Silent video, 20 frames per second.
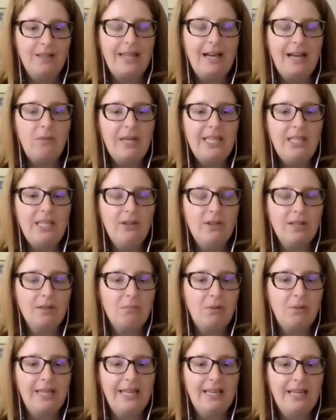That way you
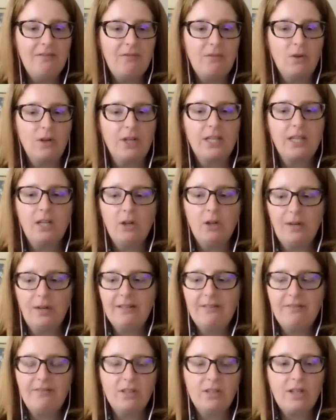can mm-hmm. plan mm-hmm. for. You know,
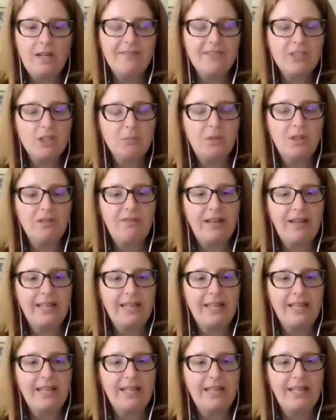I'd feel comfortable if